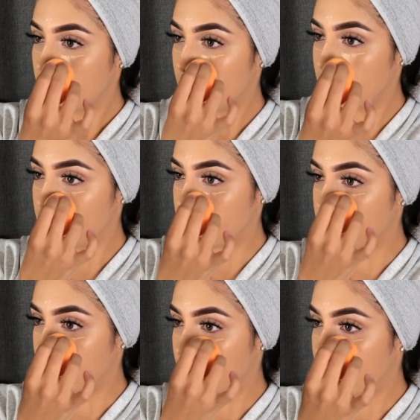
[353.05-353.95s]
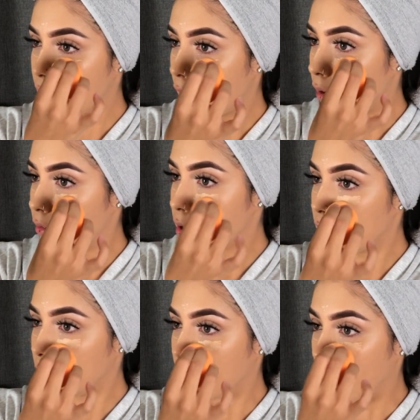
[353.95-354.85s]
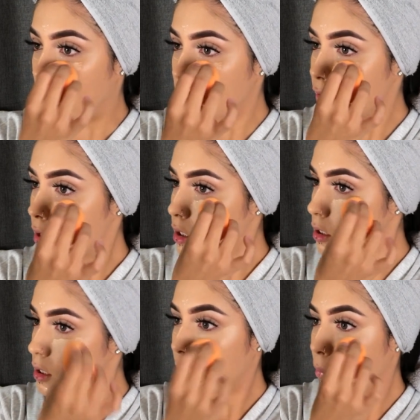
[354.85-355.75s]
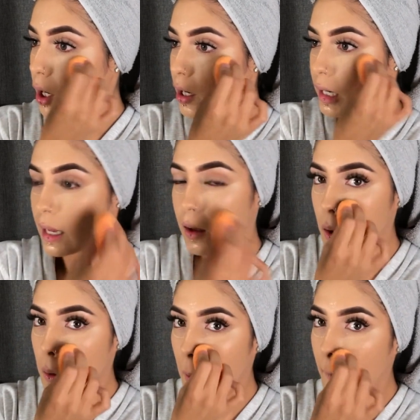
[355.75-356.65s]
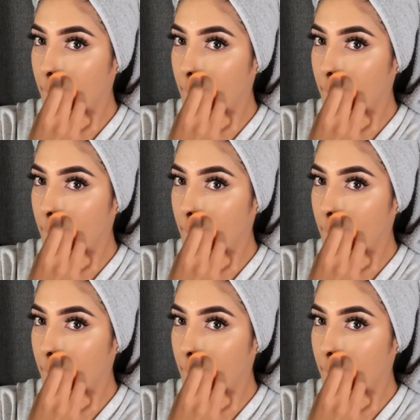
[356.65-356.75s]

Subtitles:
kind of blend everything out first. Bring it down,